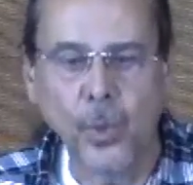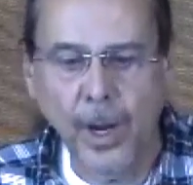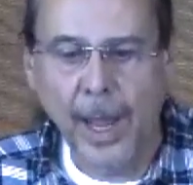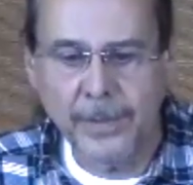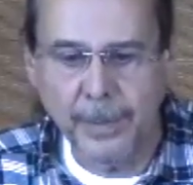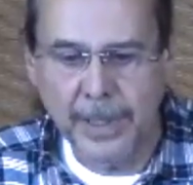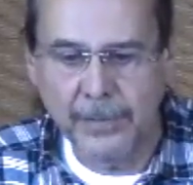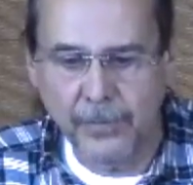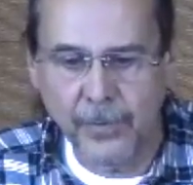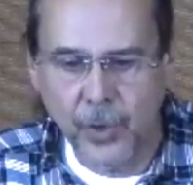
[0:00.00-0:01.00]
what I
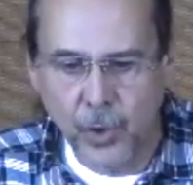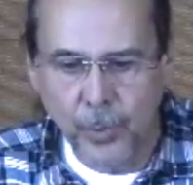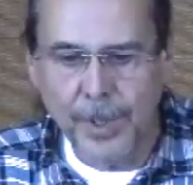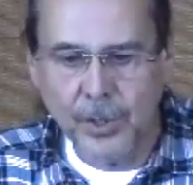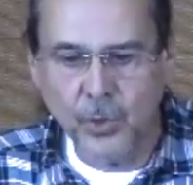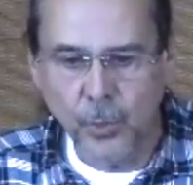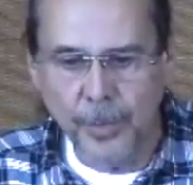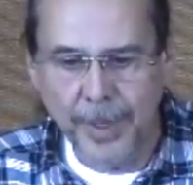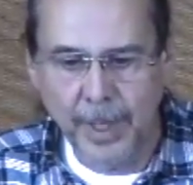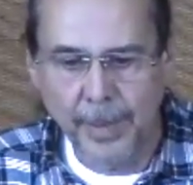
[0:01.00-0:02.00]
believe humans
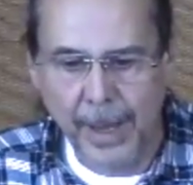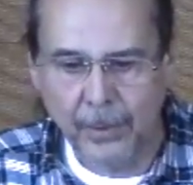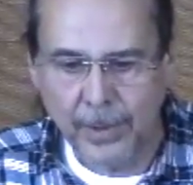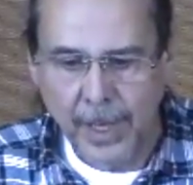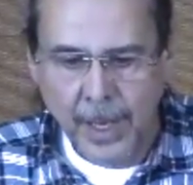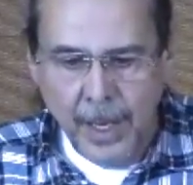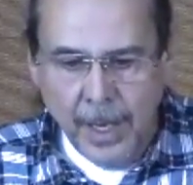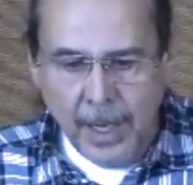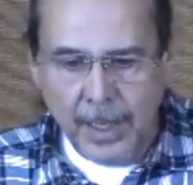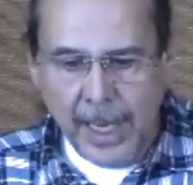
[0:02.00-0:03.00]
would be about. Uh,
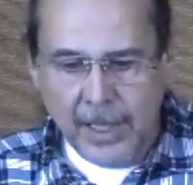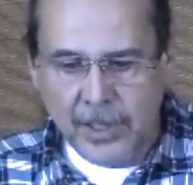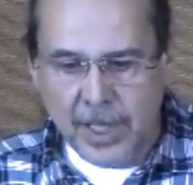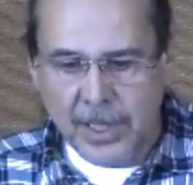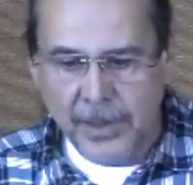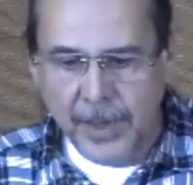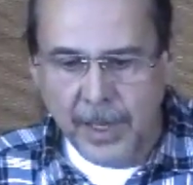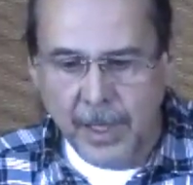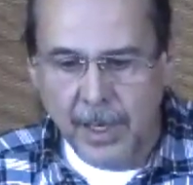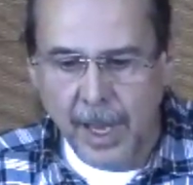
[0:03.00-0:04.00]
Candace says, I think
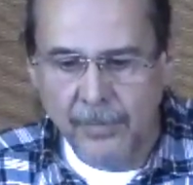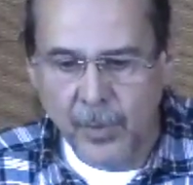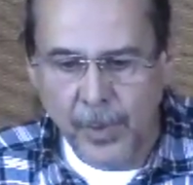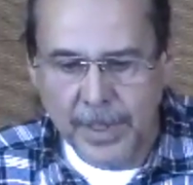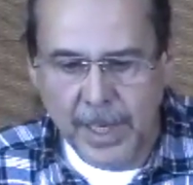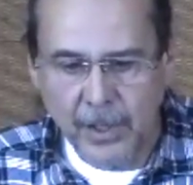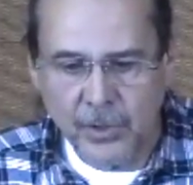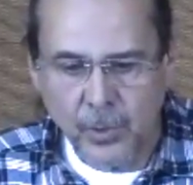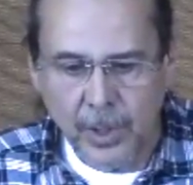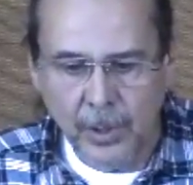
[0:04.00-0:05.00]
uh, everyone tells
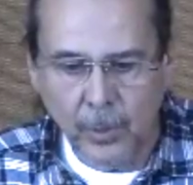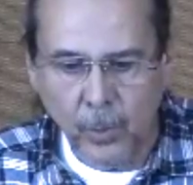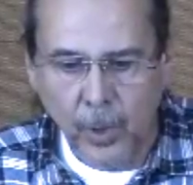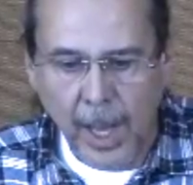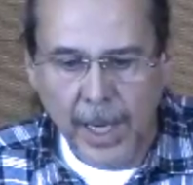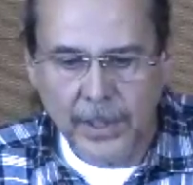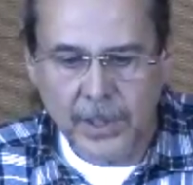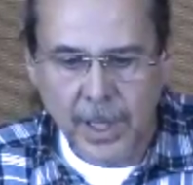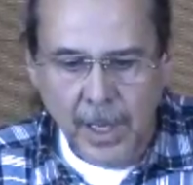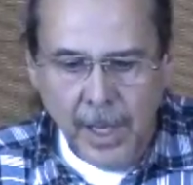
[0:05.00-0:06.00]
little
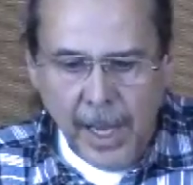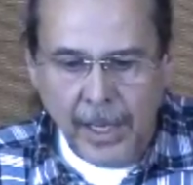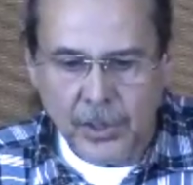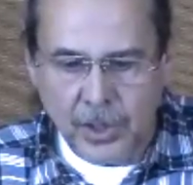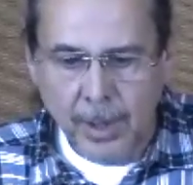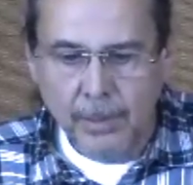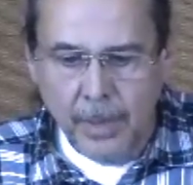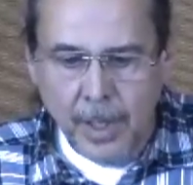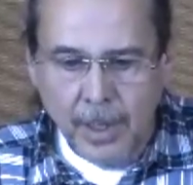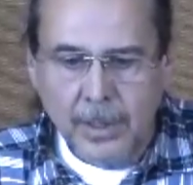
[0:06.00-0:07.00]
lies and some
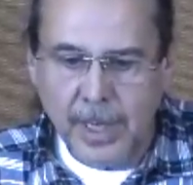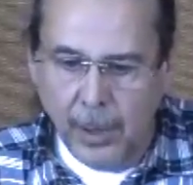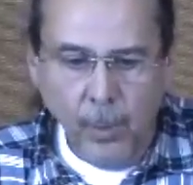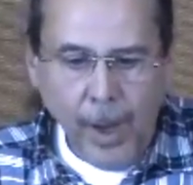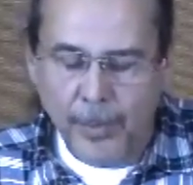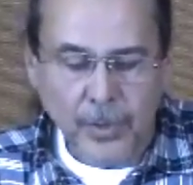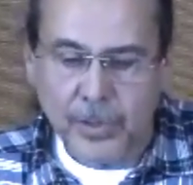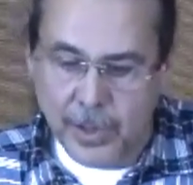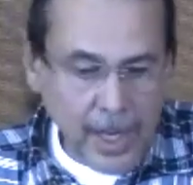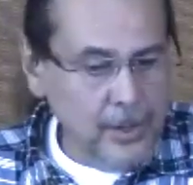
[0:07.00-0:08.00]
tell whoppers.
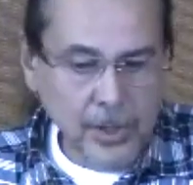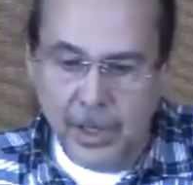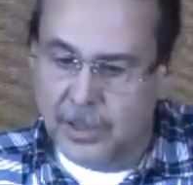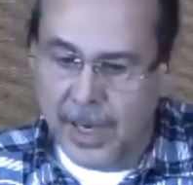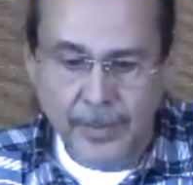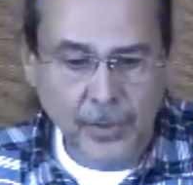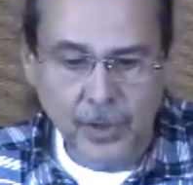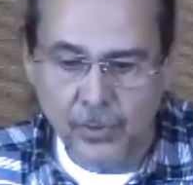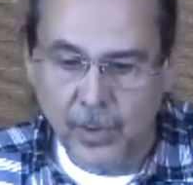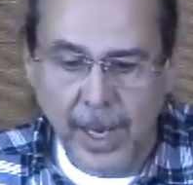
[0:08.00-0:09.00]
And it's absolutely
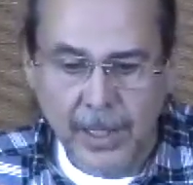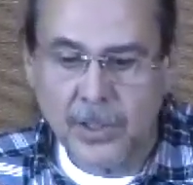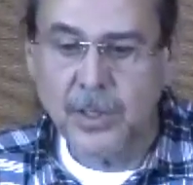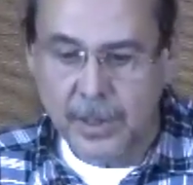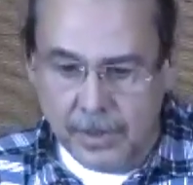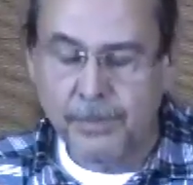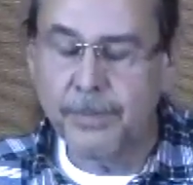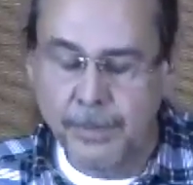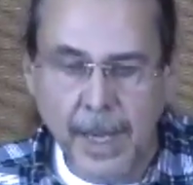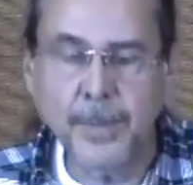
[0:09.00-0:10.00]
true, Candace.
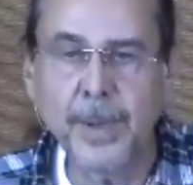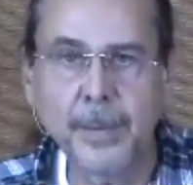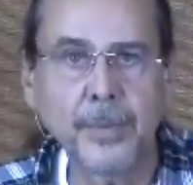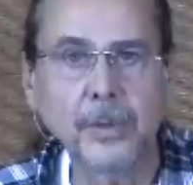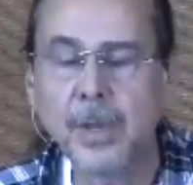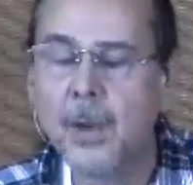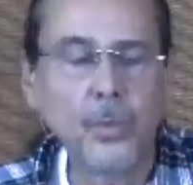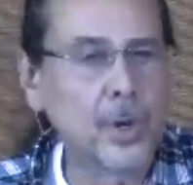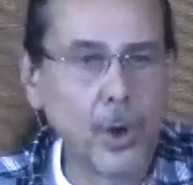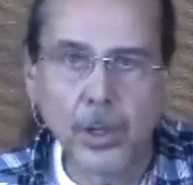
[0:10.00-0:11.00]
Many people,
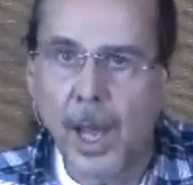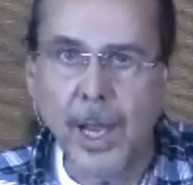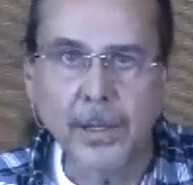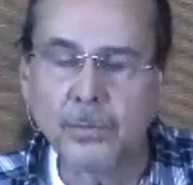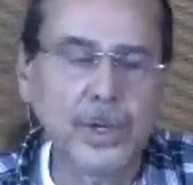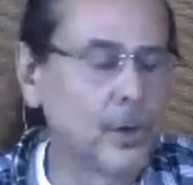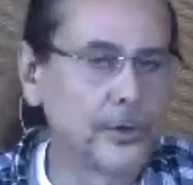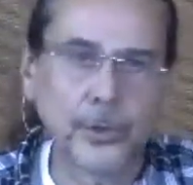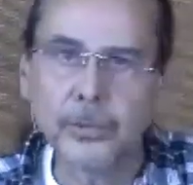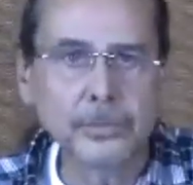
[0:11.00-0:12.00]
we all lie. We all
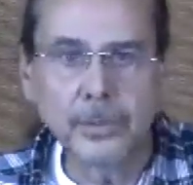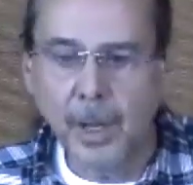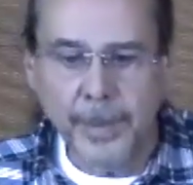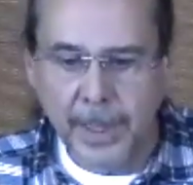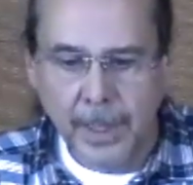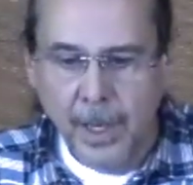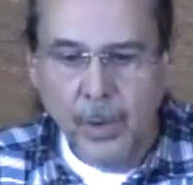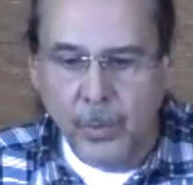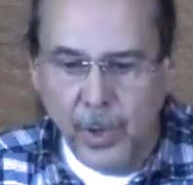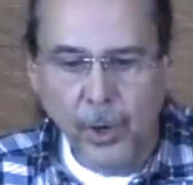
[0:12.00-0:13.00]
do. I mean,
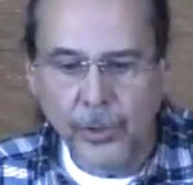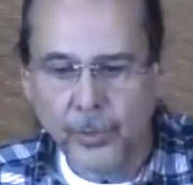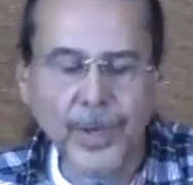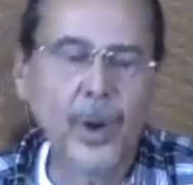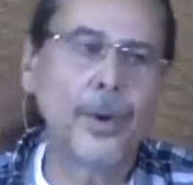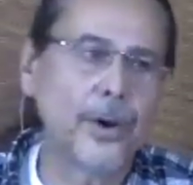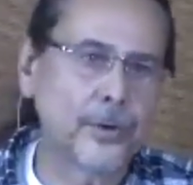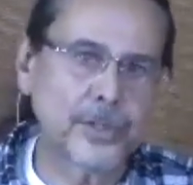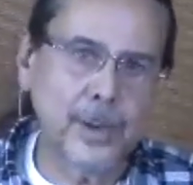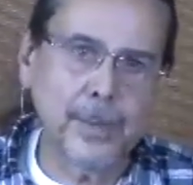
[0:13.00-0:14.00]
we all do. We don't want to hurt
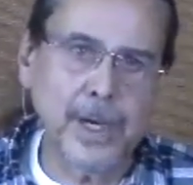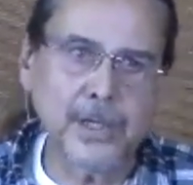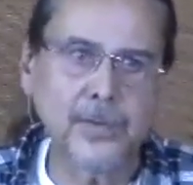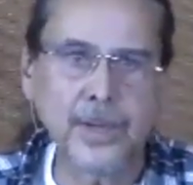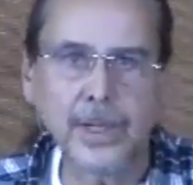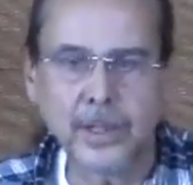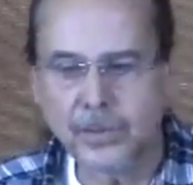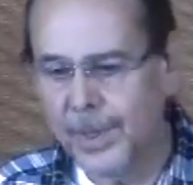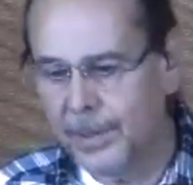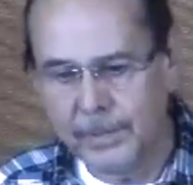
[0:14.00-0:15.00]
somebody's feelings. Well,